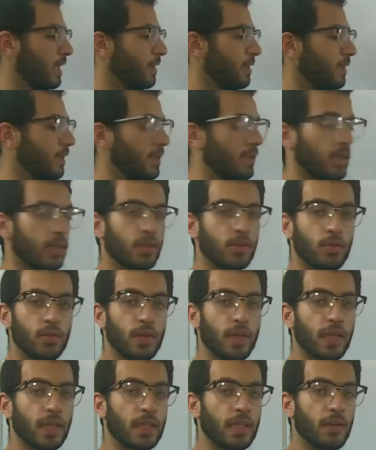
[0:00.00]
in the
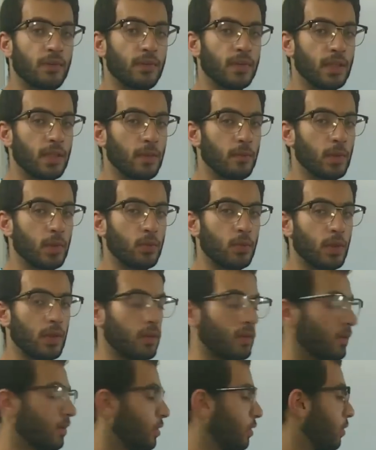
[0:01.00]
electronegativity
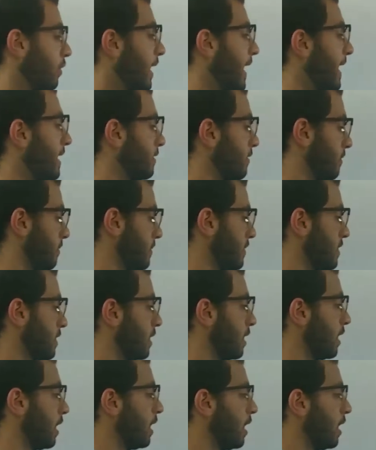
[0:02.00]
between the two atoms.